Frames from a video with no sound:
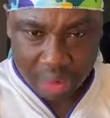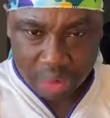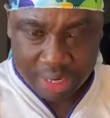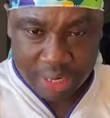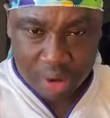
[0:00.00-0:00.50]

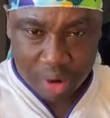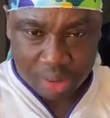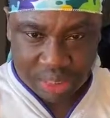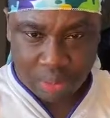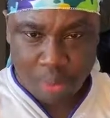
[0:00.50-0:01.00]
udini
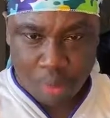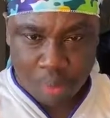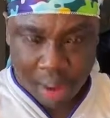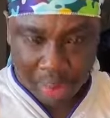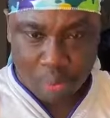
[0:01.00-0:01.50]
ho say
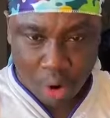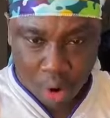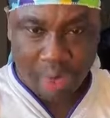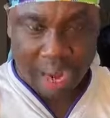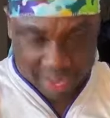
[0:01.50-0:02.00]
oh ma me
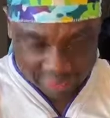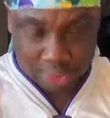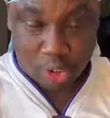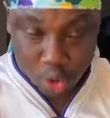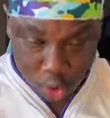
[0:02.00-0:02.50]
more
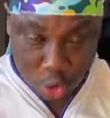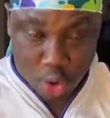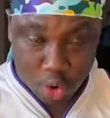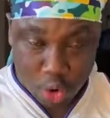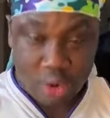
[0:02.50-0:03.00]
likes
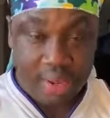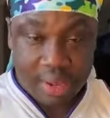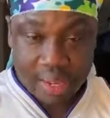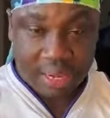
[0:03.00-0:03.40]
yo